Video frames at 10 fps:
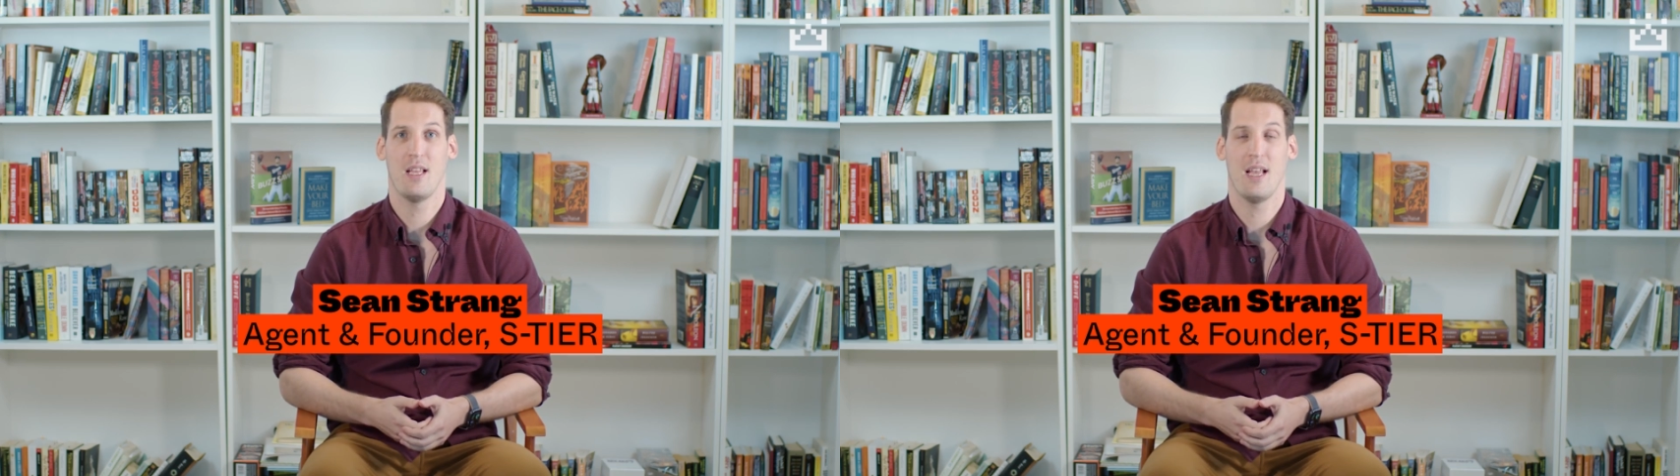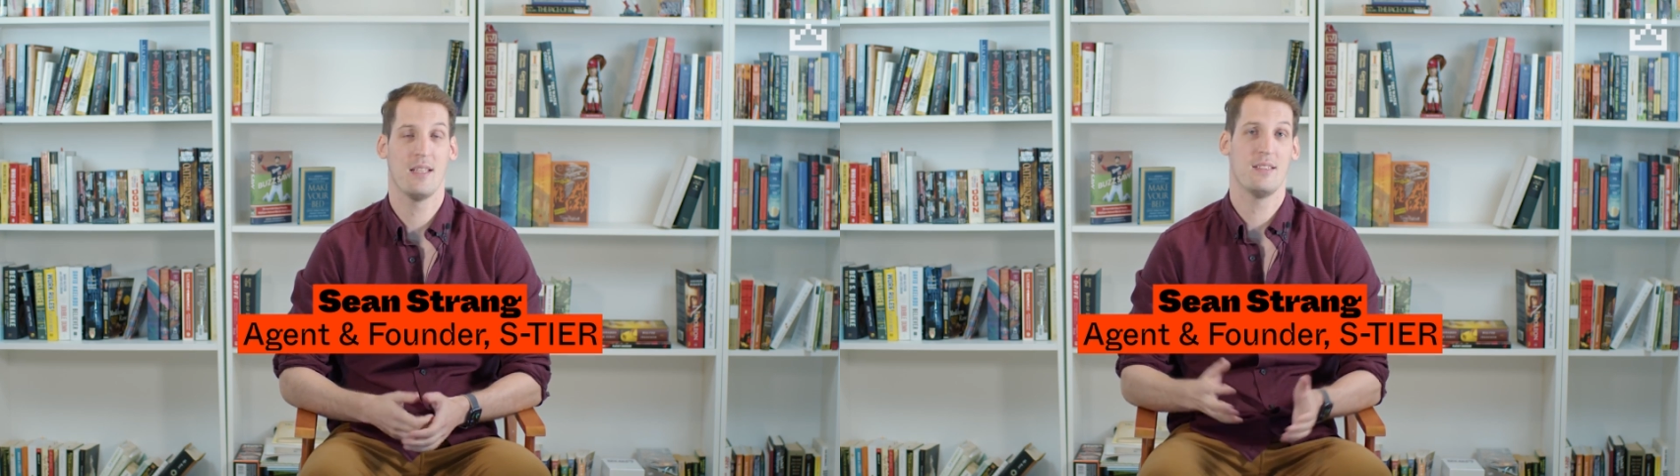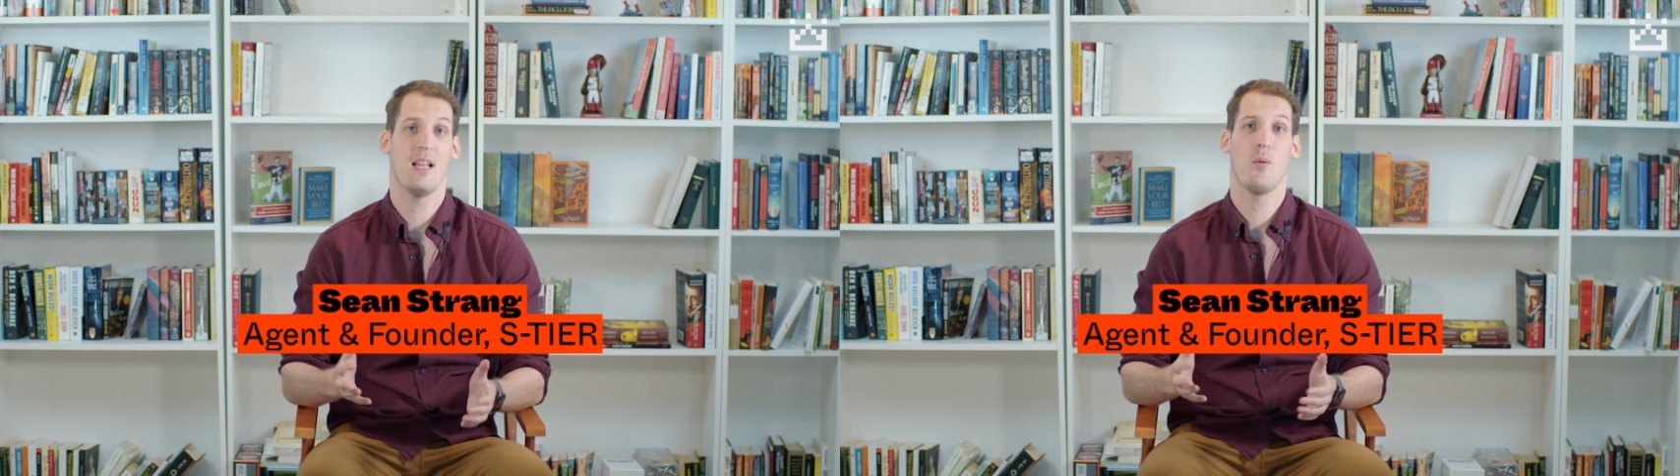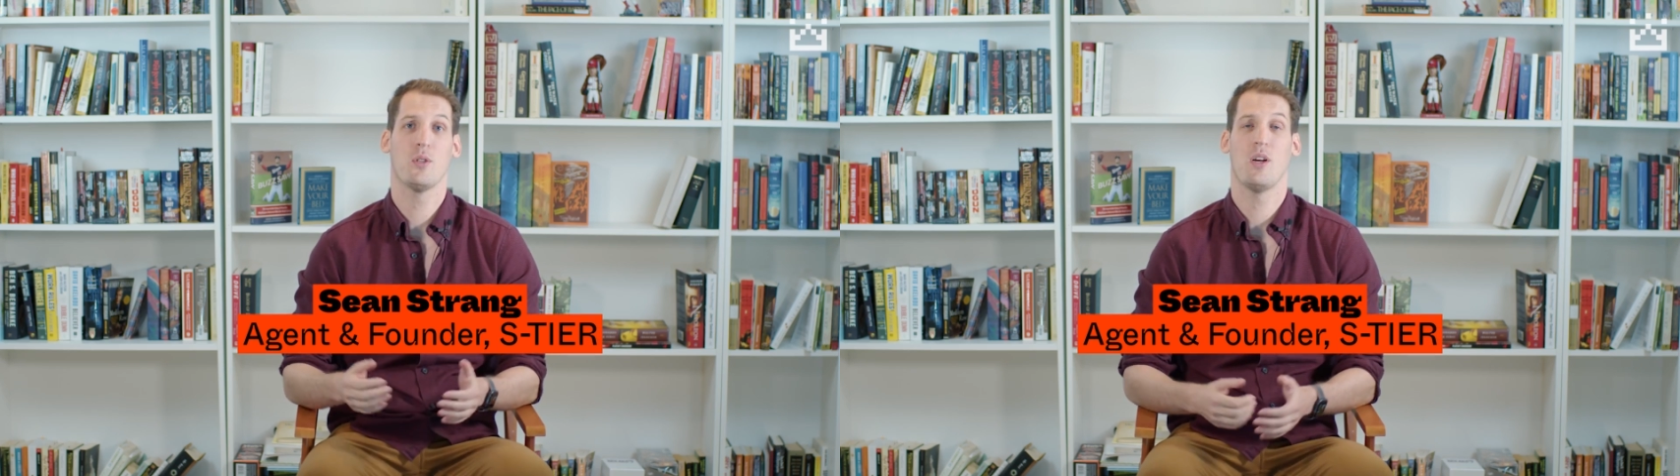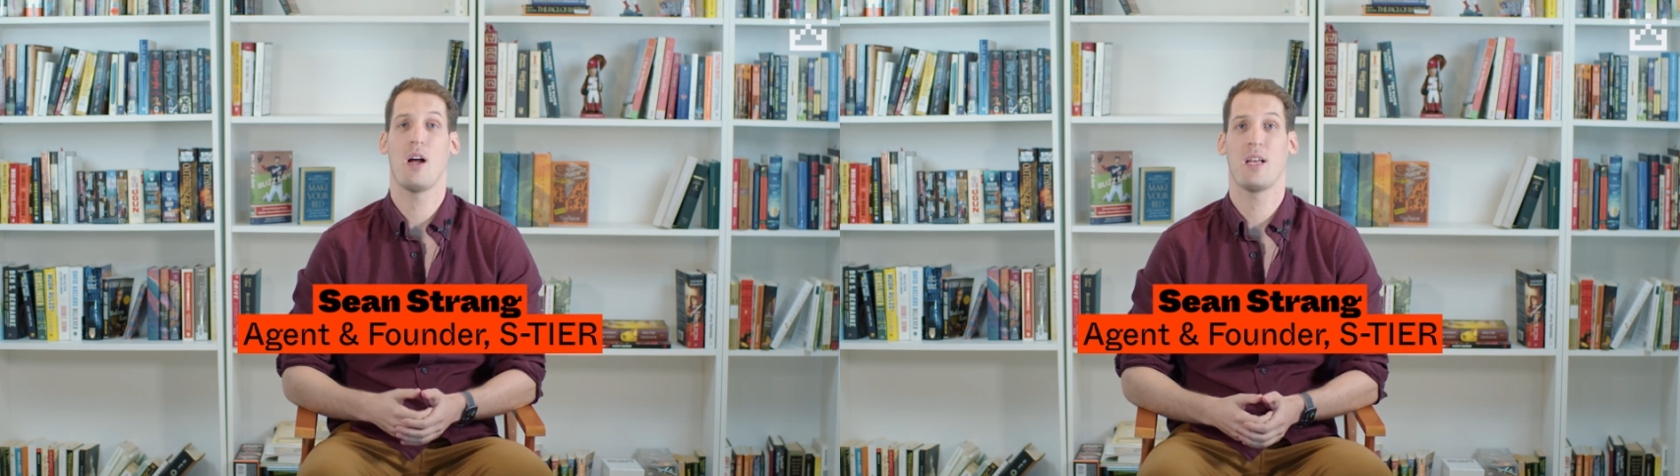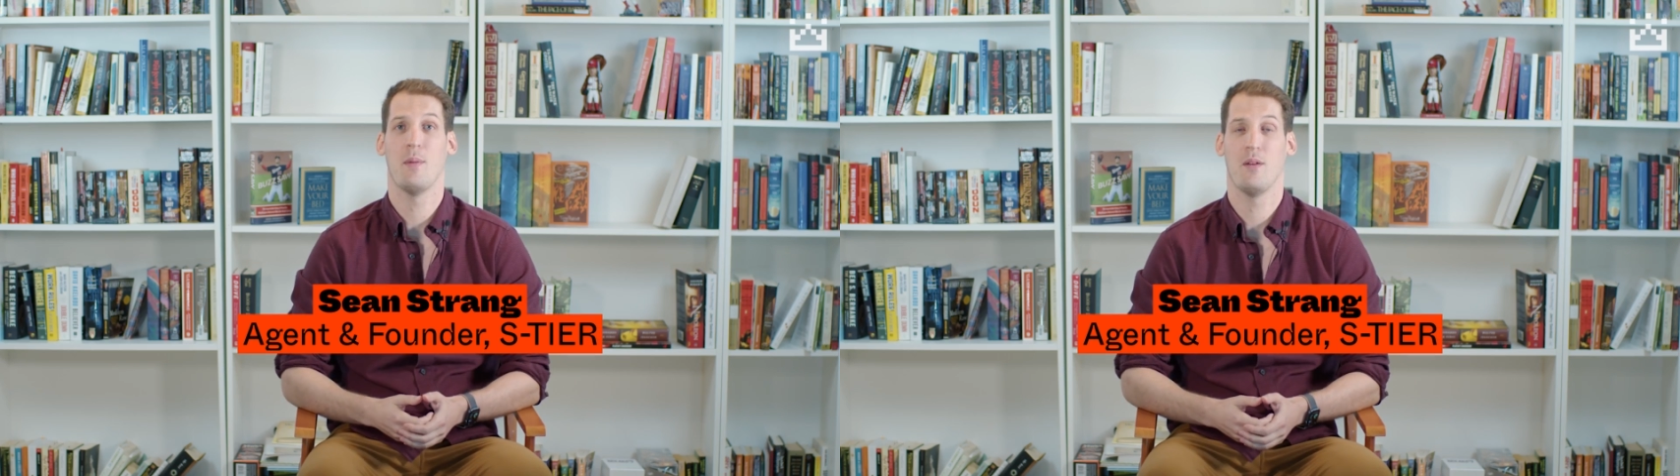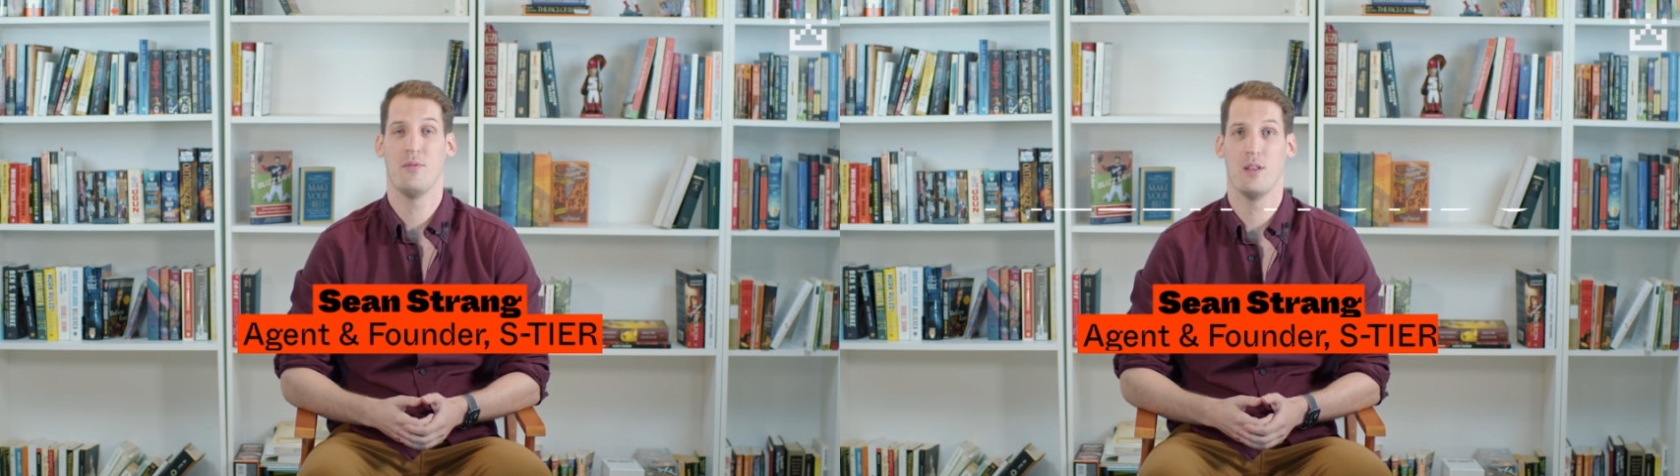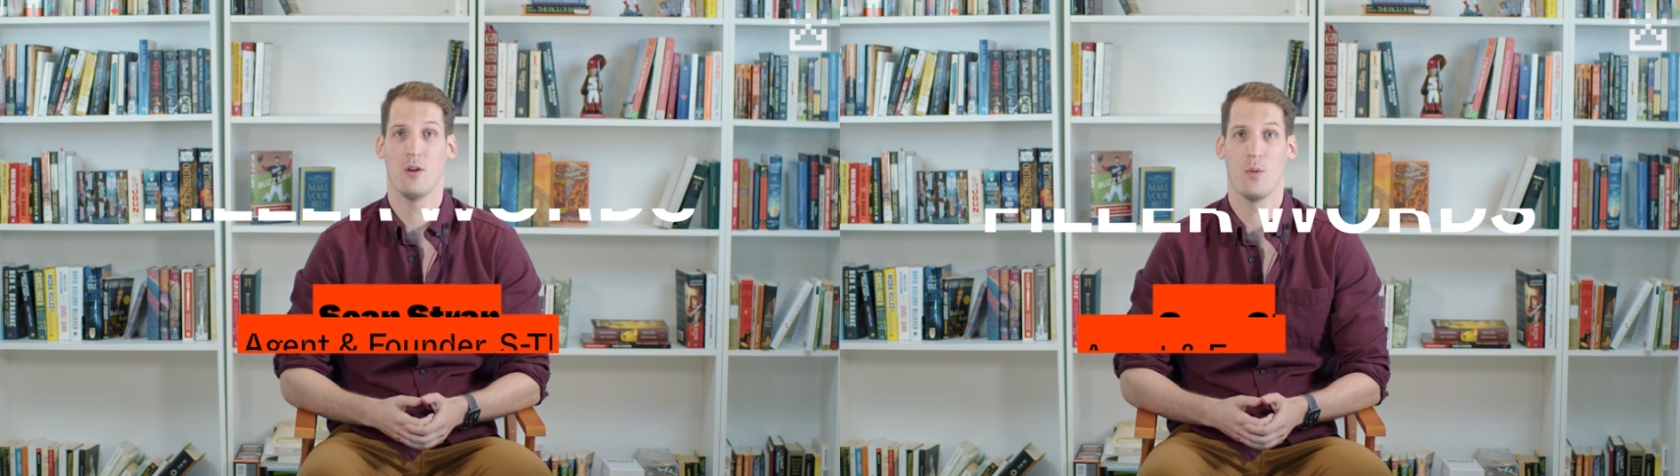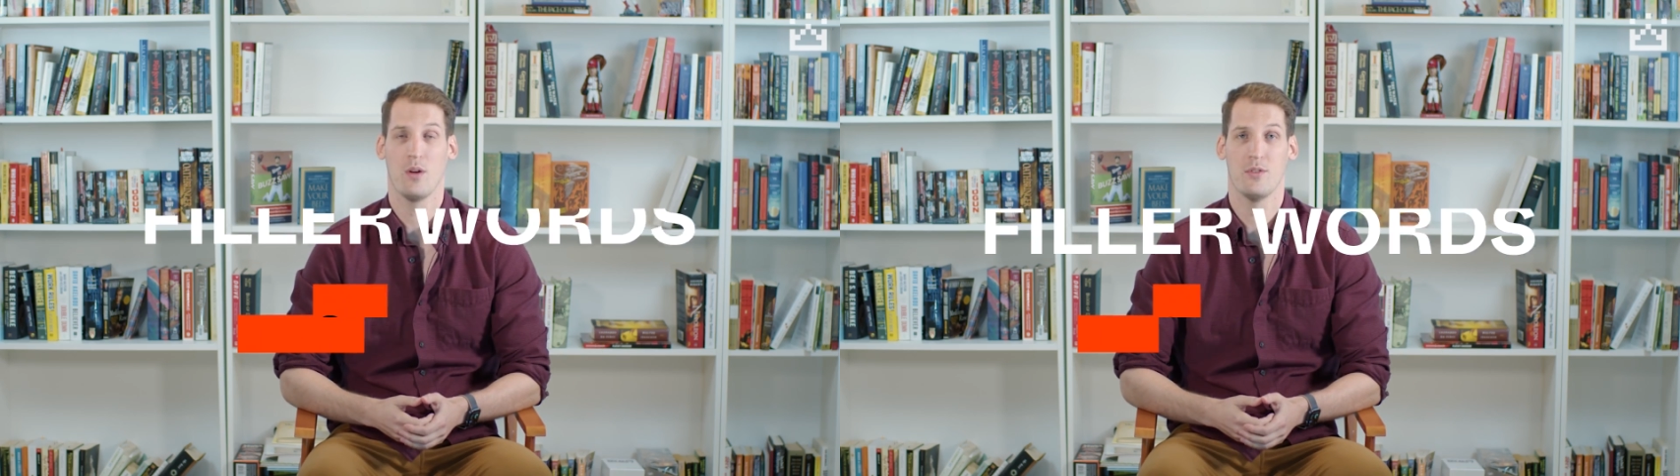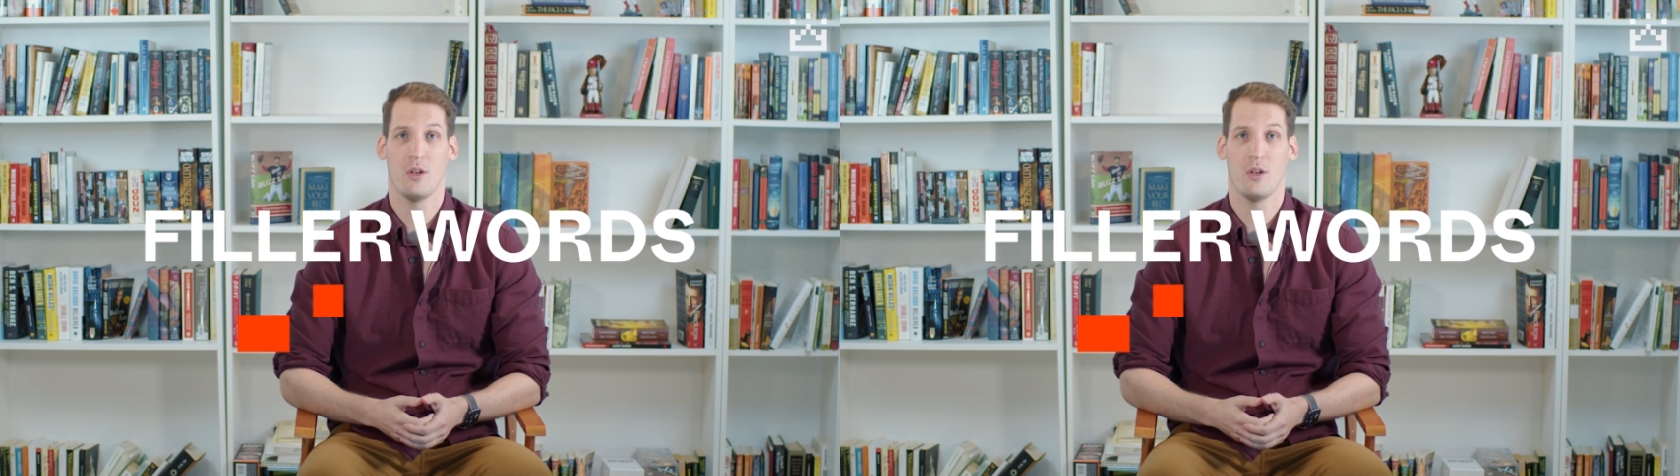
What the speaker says: and today we're talking about filler words,